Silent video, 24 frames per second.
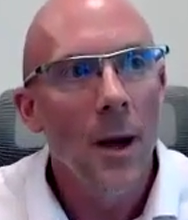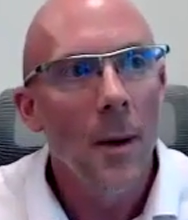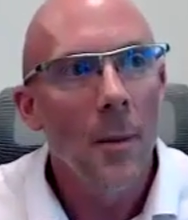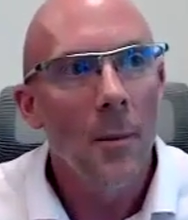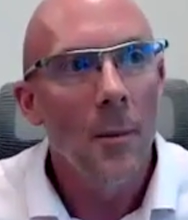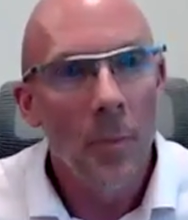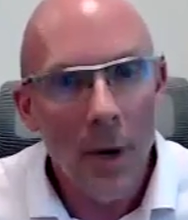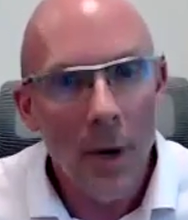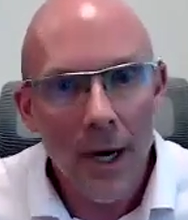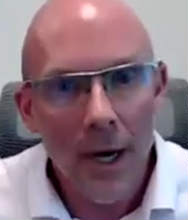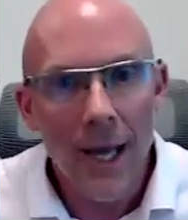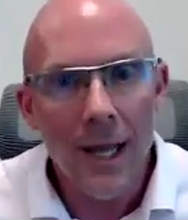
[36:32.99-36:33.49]

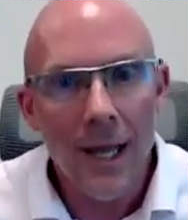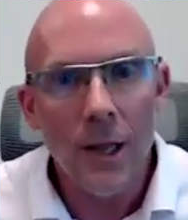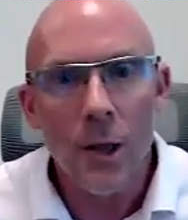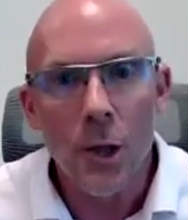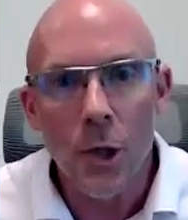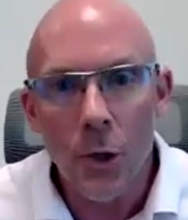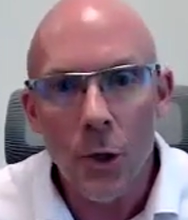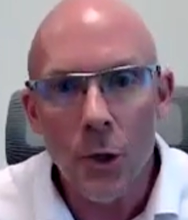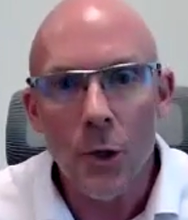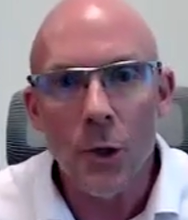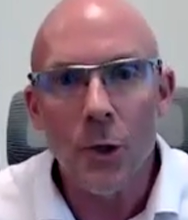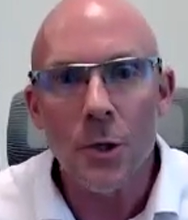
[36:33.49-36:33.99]
but I
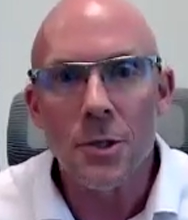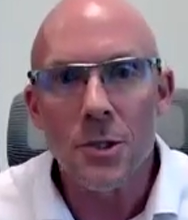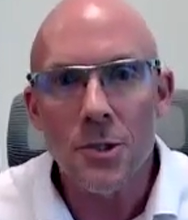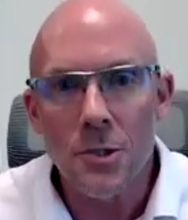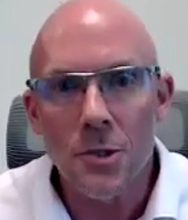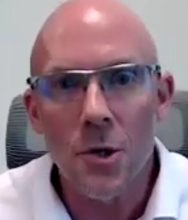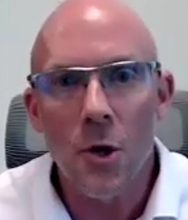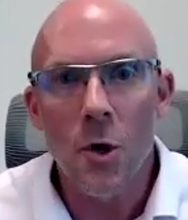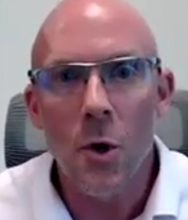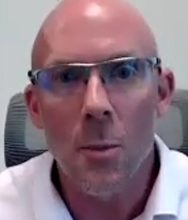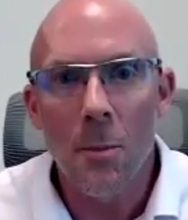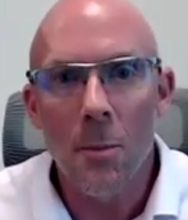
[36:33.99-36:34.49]
learned
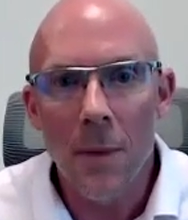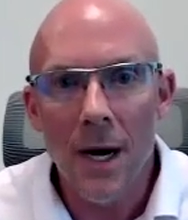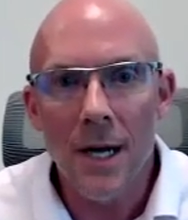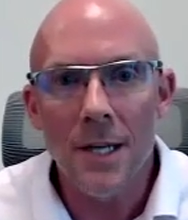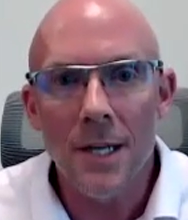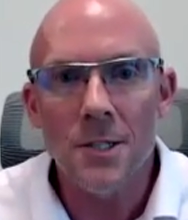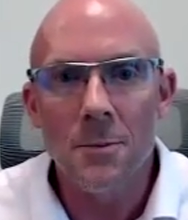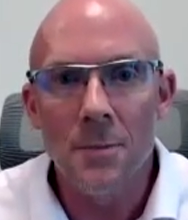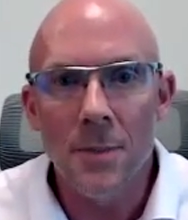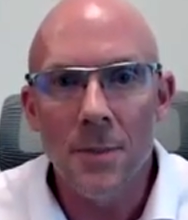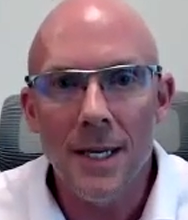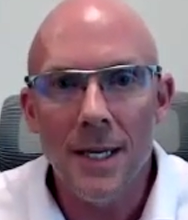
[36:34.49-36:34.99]
so
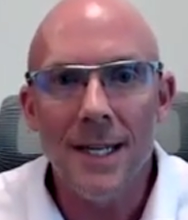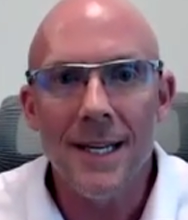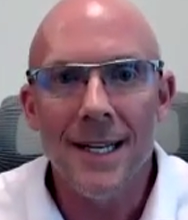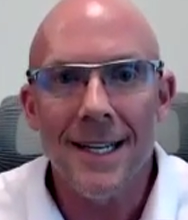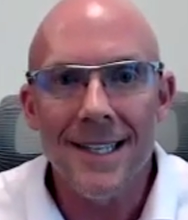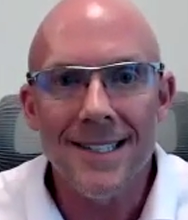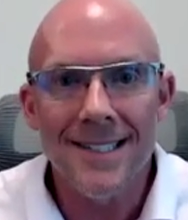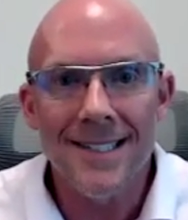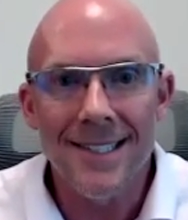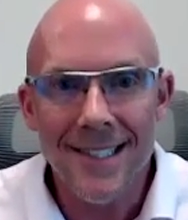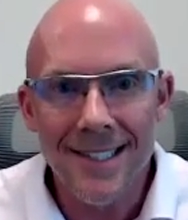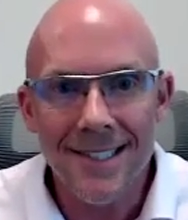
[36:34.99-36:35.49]
much being an
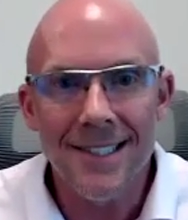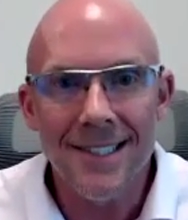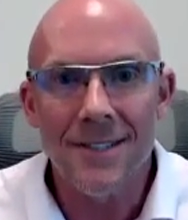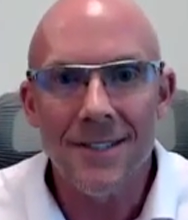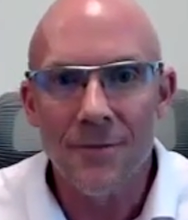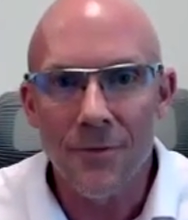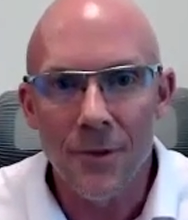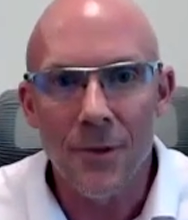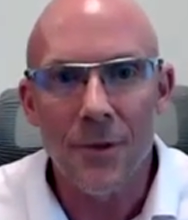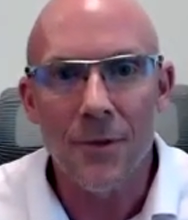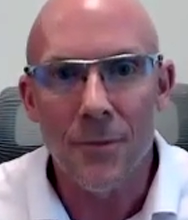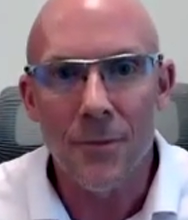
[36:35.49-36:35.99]
assistant
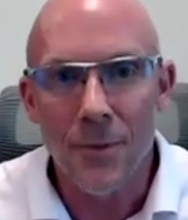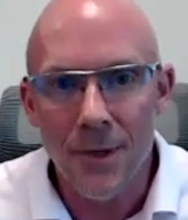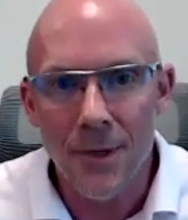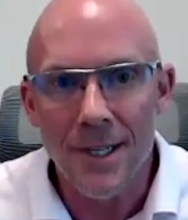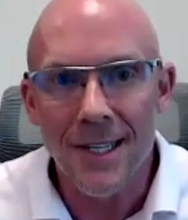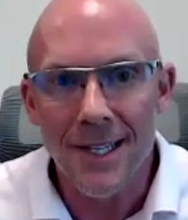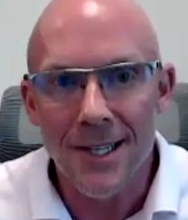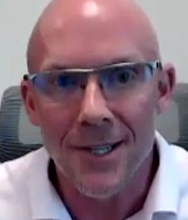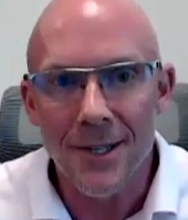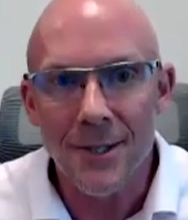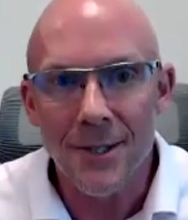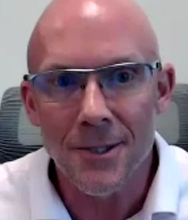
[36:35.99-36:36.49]
for 3
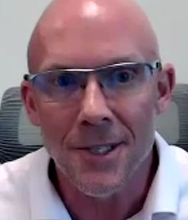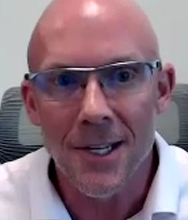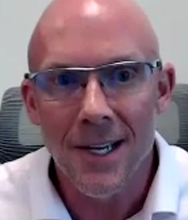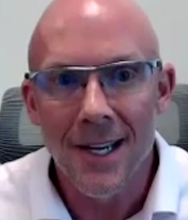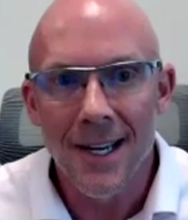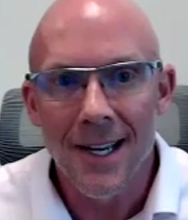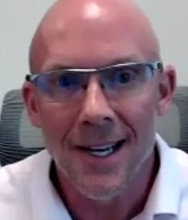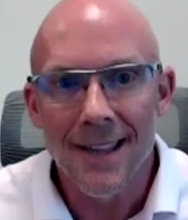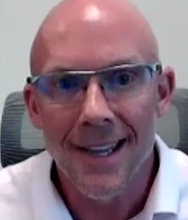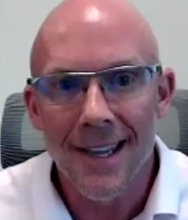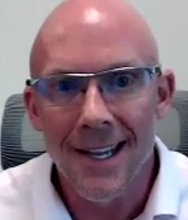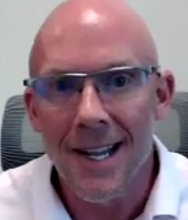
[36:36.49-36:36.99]
years
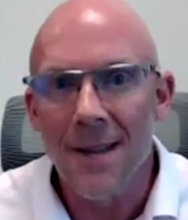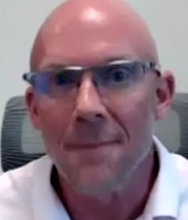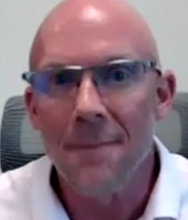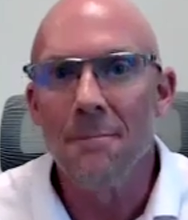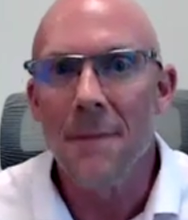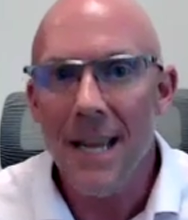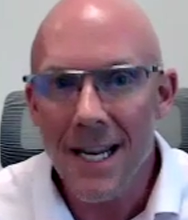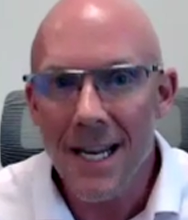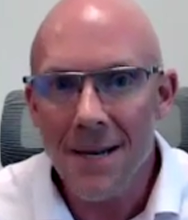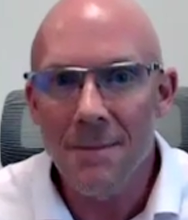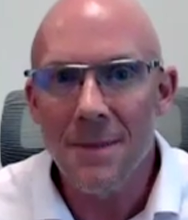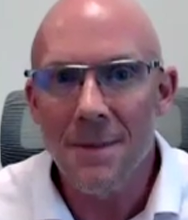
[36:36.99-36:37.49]
that it
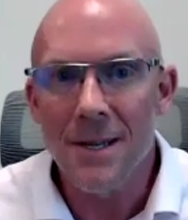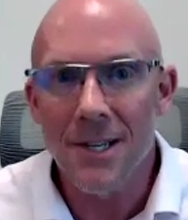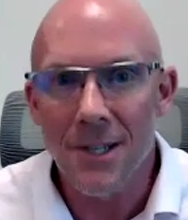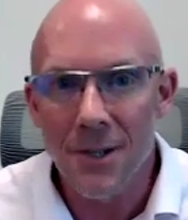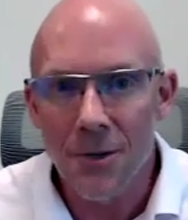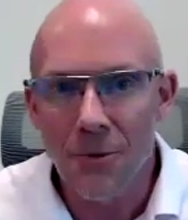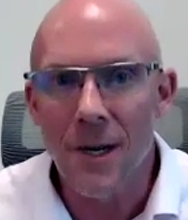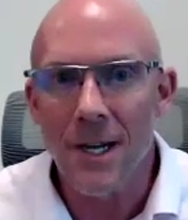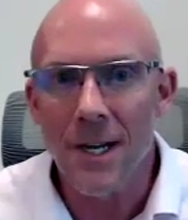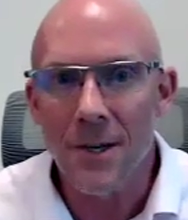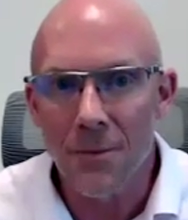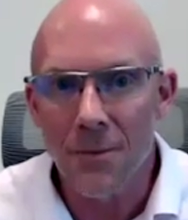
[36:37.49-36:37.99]
made me a
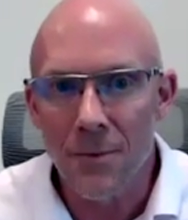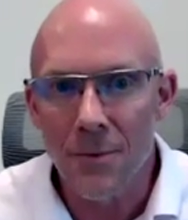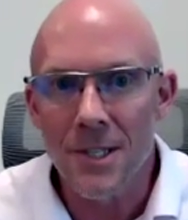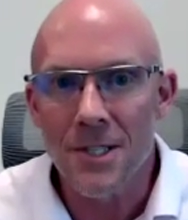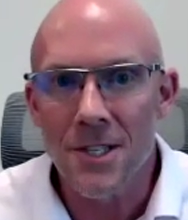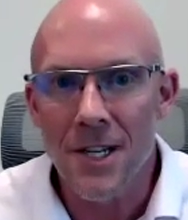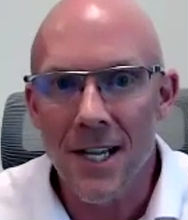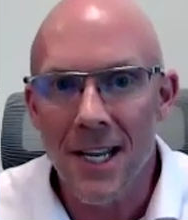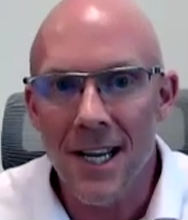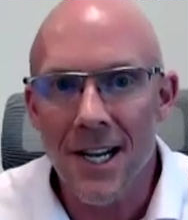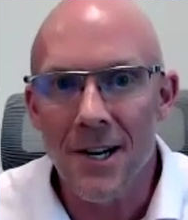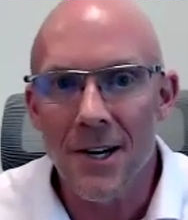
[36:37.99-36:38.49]
great
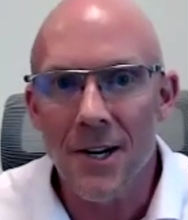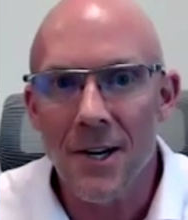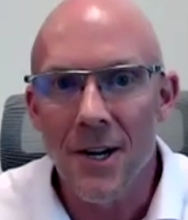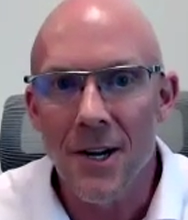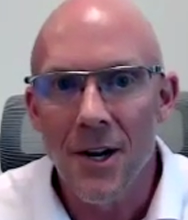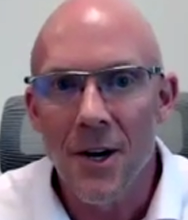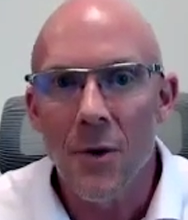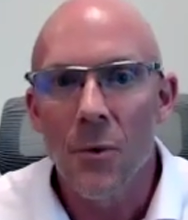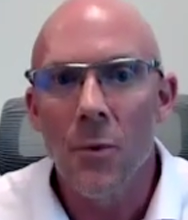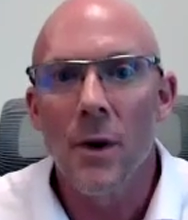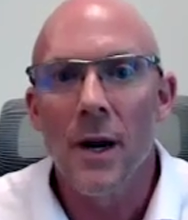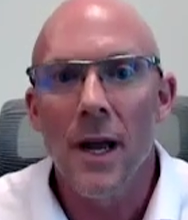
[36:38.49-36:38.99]
originator
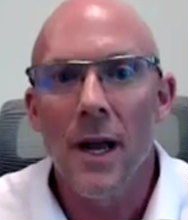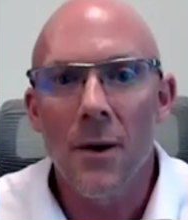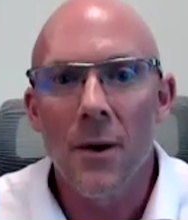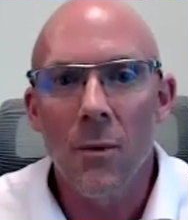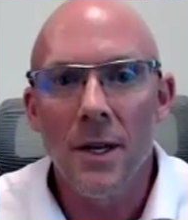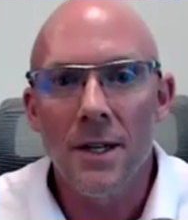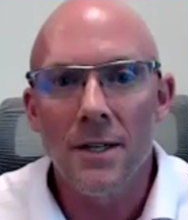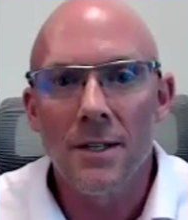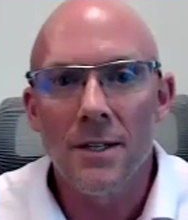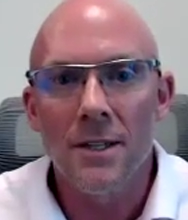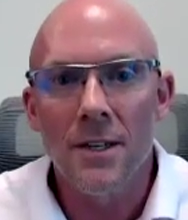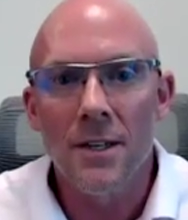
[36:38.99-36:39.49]
when I
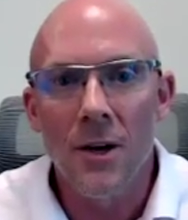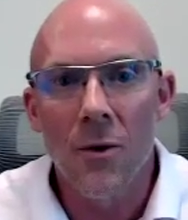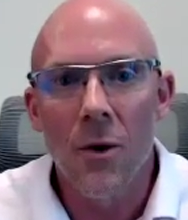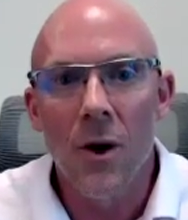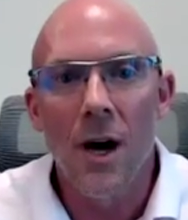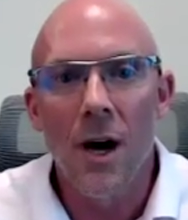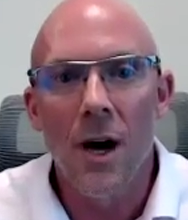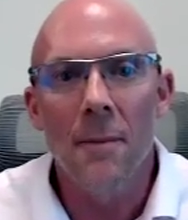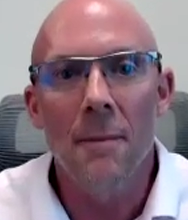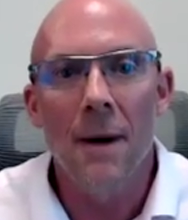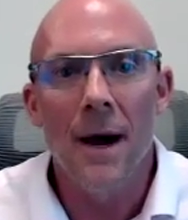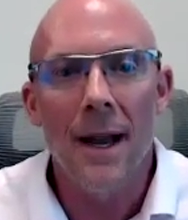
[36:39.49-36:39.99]
went to go
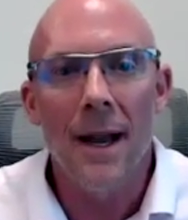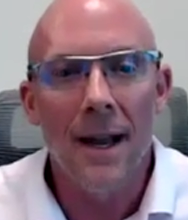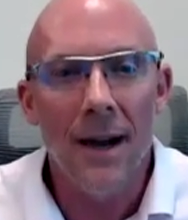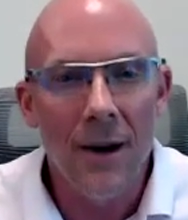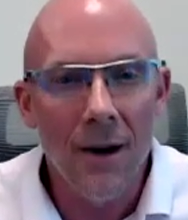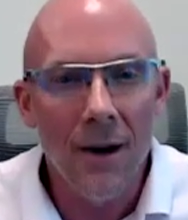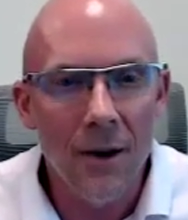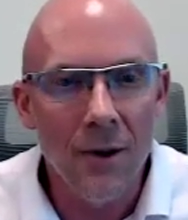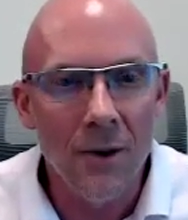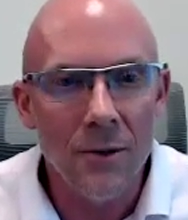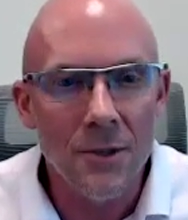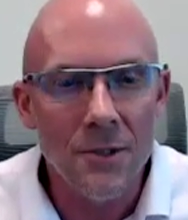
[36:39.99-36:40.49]
on my
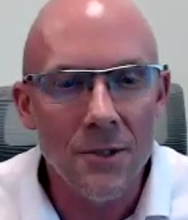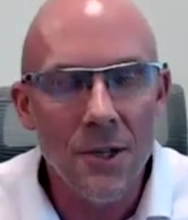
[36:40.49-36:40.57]
own.